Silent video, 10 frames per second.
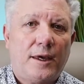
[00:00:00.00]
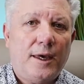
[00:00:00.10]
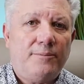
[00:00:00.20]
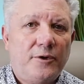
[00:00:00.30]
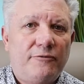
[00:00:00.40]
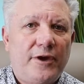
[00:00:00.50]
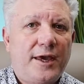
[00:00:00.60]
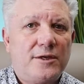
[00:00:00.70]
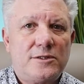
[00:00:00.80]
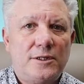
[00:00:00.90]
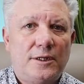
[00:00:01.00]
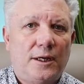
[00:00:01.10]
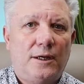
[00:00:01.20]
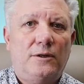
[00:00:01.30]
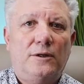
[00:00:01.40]
keep your vacancy
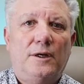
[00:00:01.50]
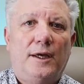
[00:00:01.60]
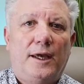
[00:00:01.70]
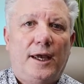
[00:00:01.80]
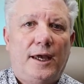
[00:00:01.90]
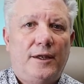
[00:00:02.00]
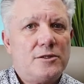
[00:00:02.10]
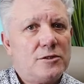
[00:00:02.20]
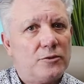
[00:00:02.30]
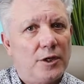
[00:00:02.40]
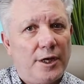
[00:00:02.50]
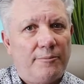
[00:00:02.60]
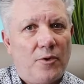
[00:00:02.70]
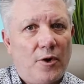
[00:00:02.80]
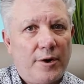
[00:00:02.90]
low. And this is really
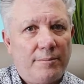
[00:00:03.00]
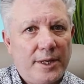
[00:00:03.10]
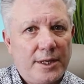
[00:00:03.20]
important